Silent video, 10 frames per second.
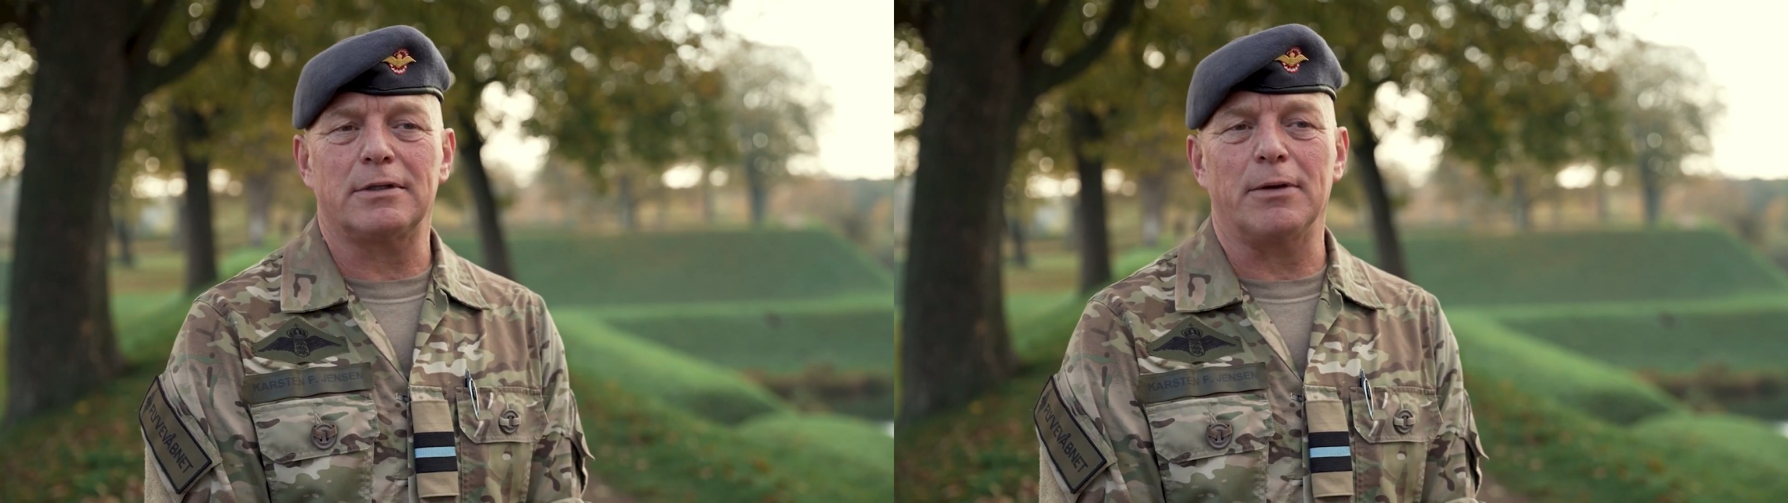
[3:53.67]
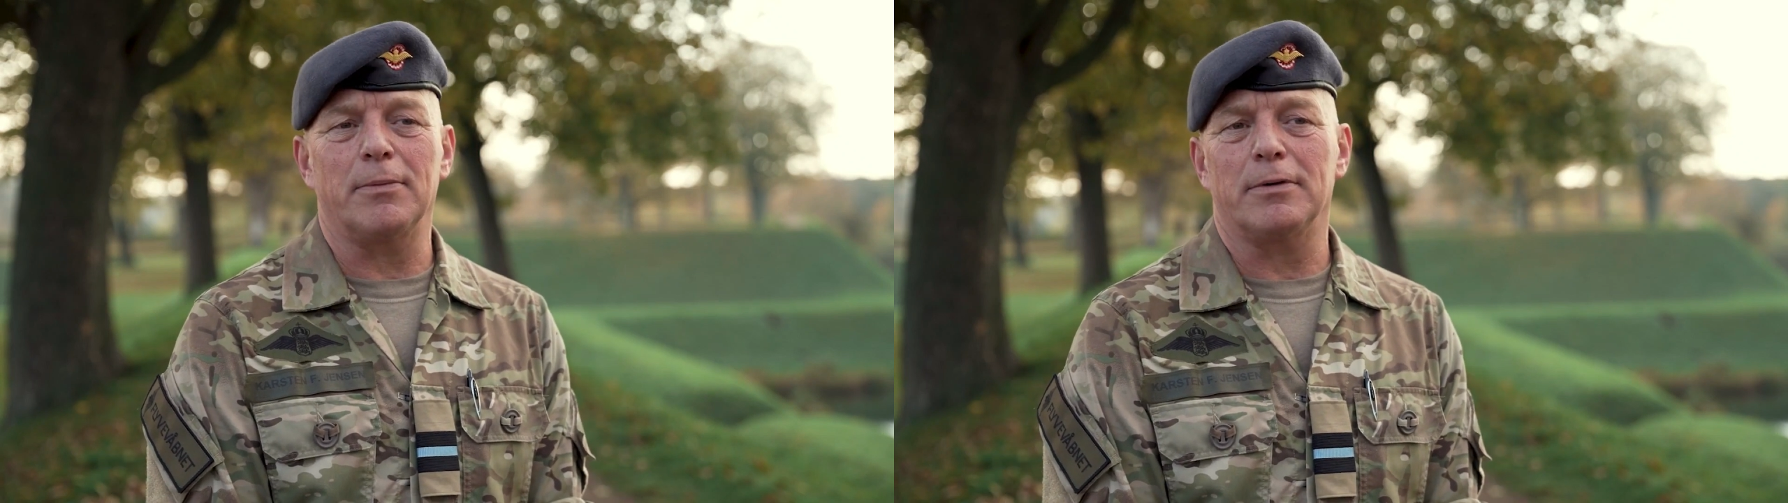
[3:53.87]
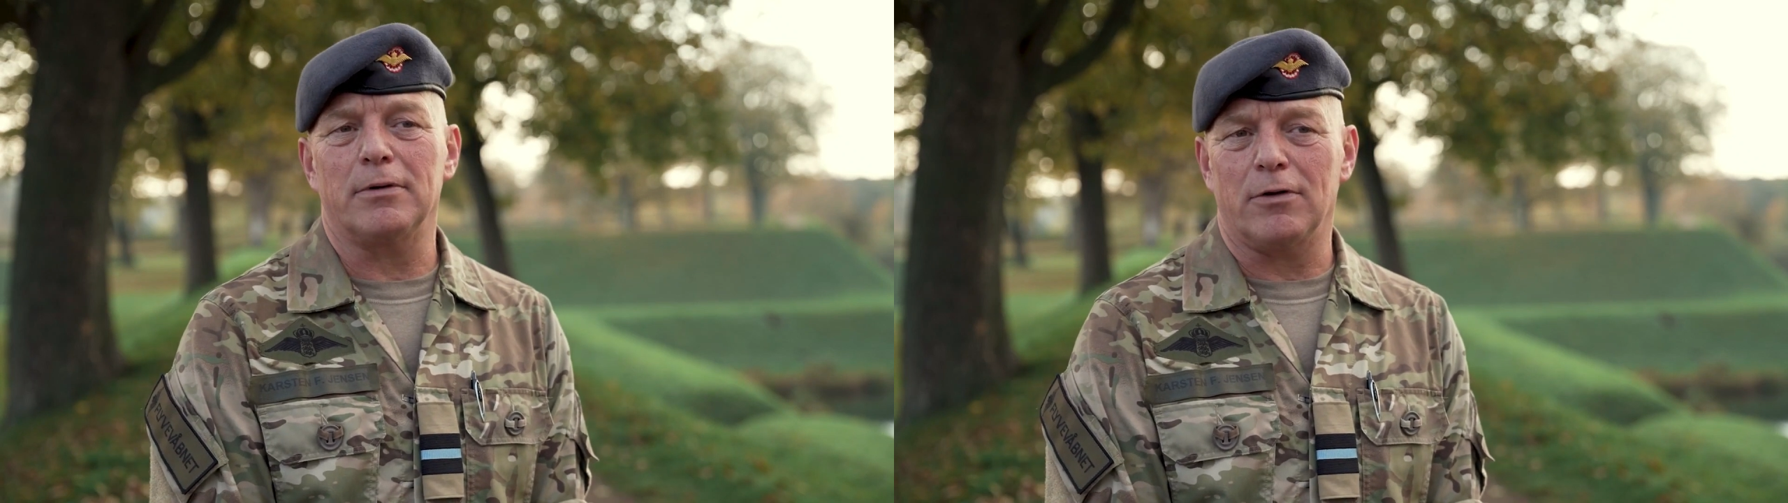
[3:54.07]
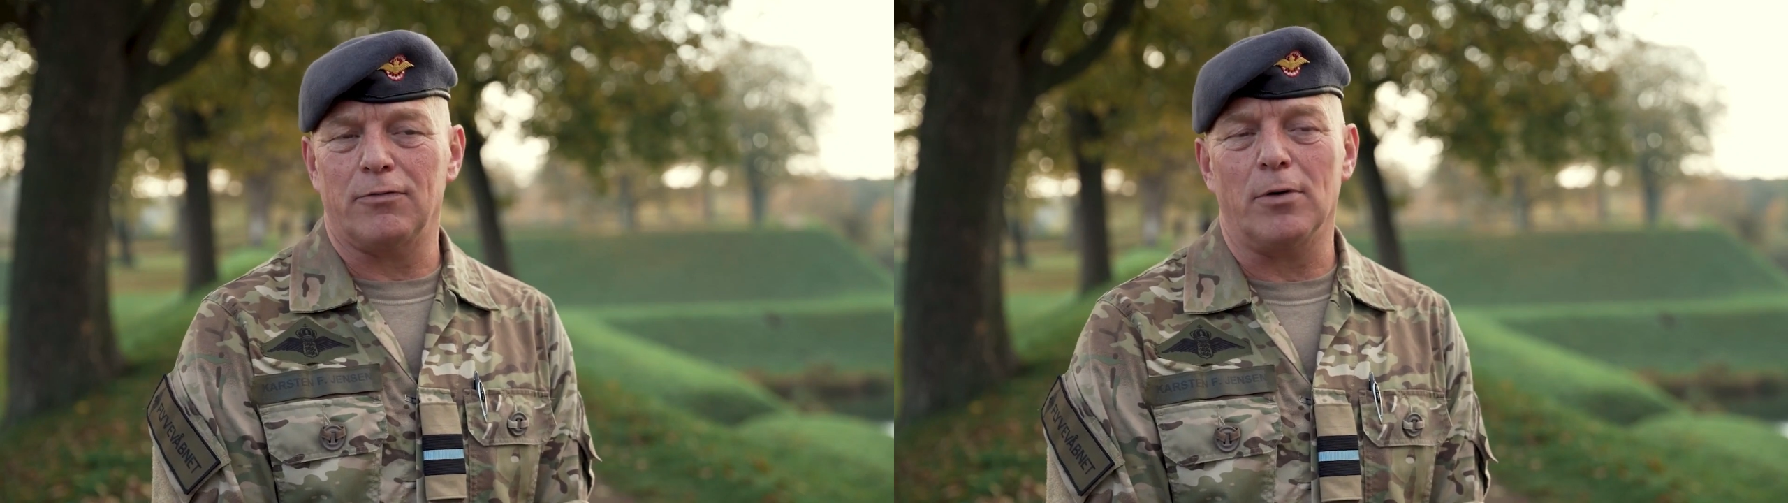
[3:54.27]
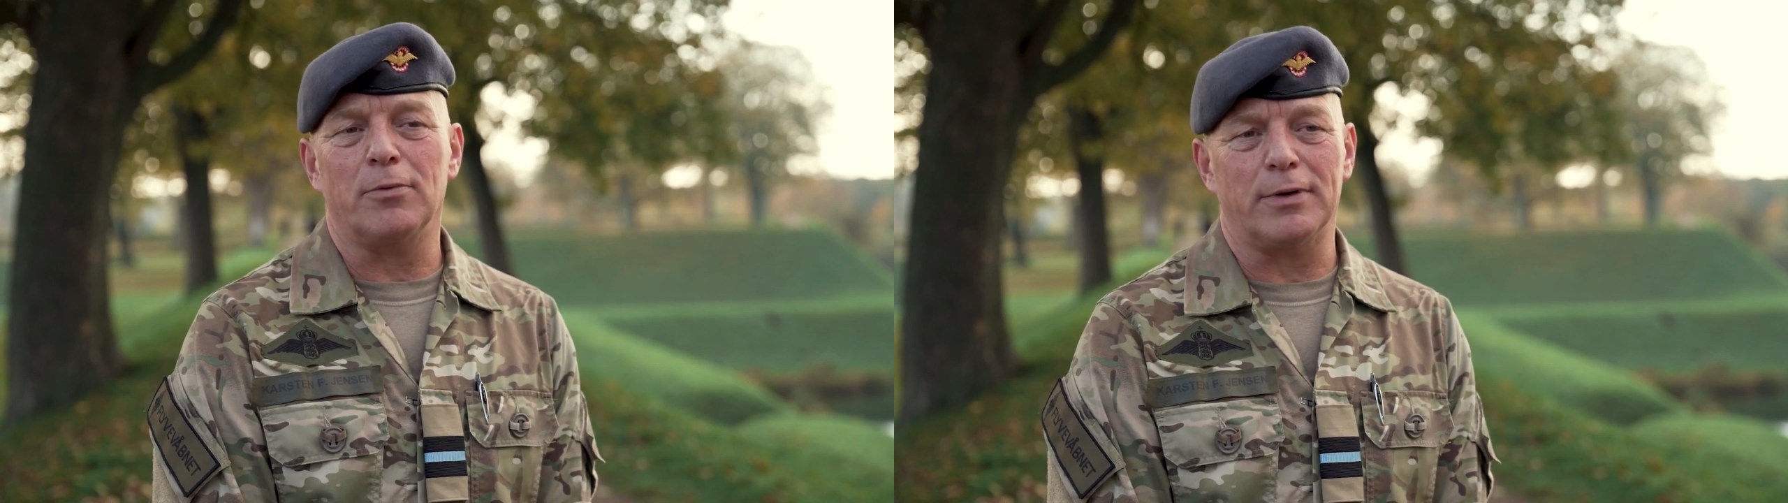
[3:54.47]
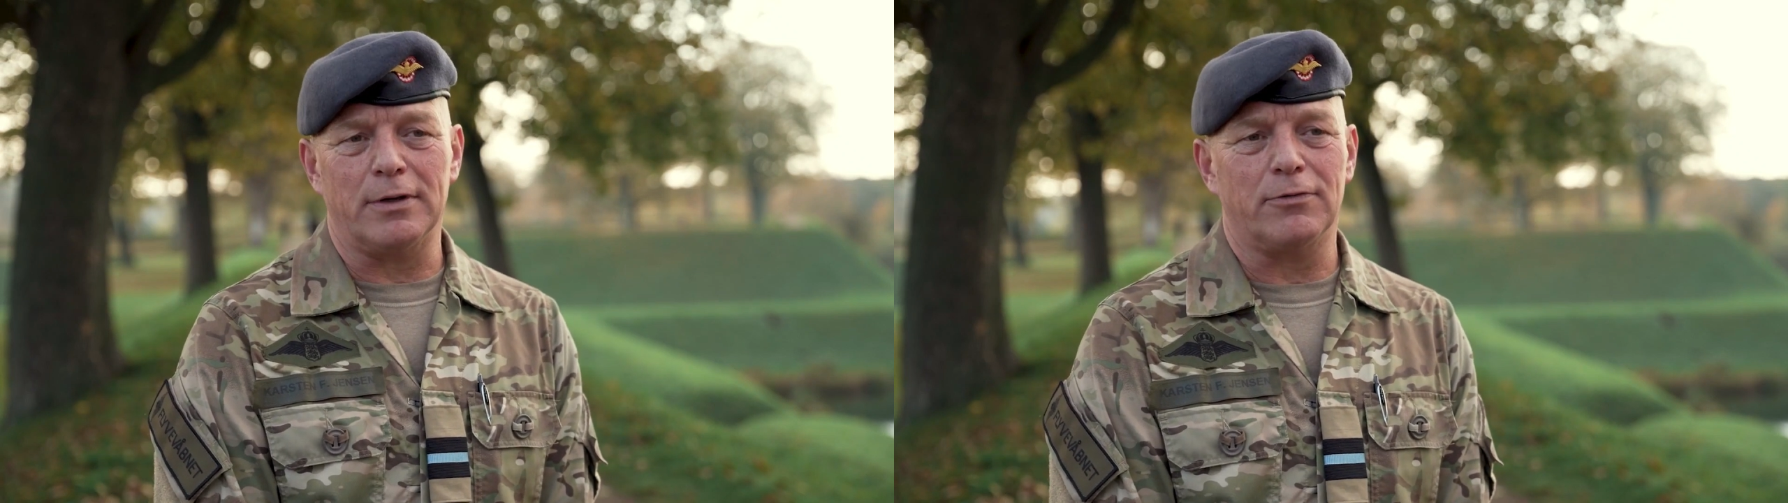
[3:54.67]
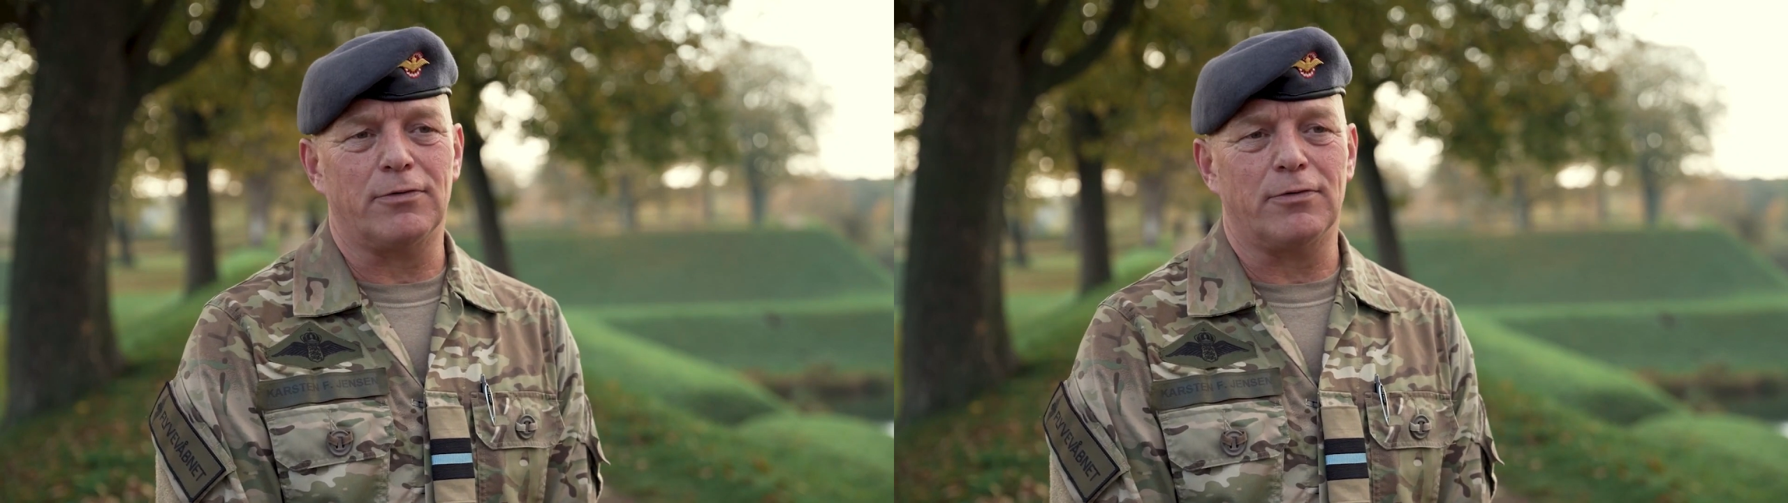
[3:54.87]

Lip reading: capable of operating